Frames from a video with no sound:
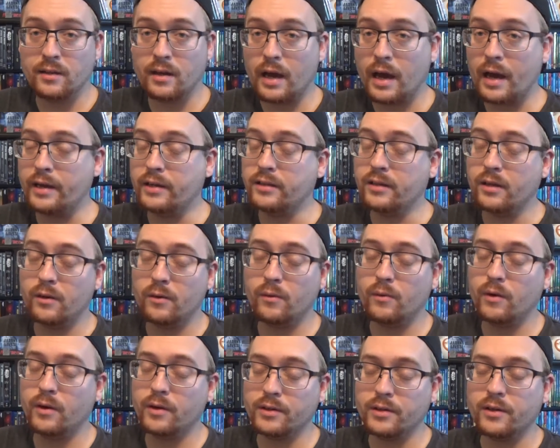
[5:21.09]
I don't
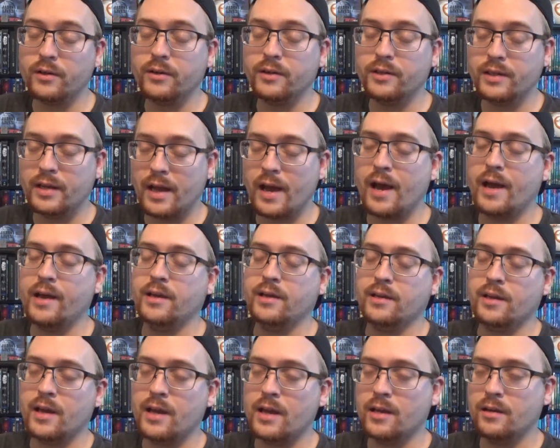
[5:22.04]
want her to die
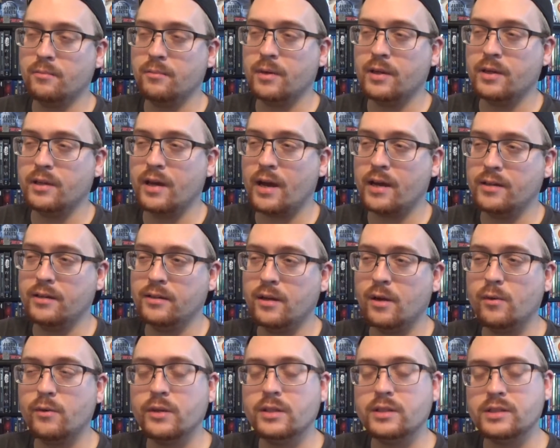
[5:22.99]
again, but I
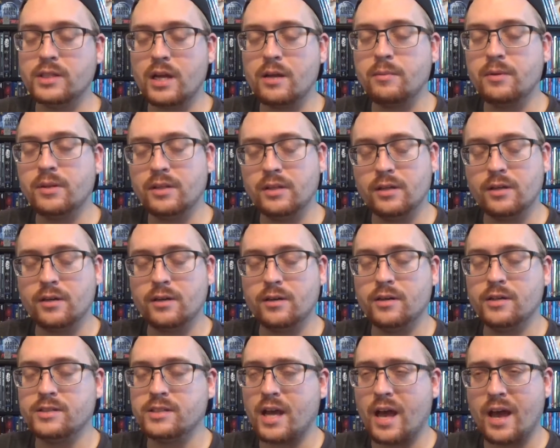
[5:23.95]
knowing Jamie Lee
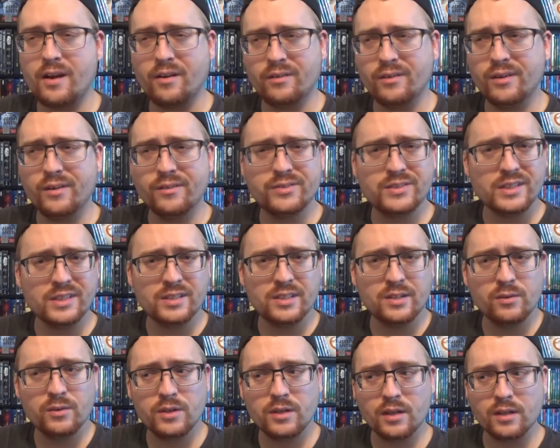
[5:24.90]
Curtis, I don't know if she'd
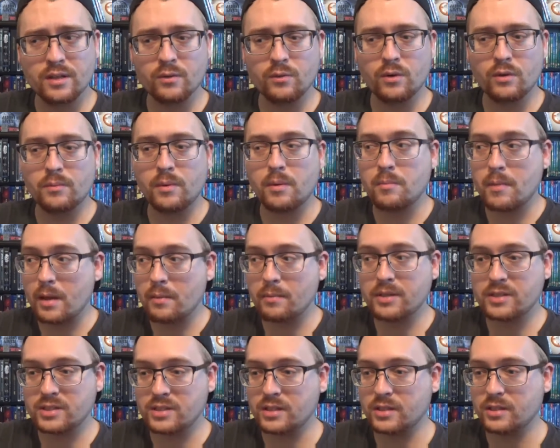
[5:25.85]
do another one, but
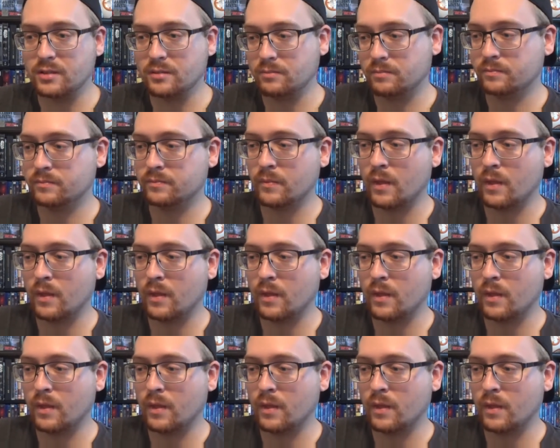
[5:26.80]
maybe she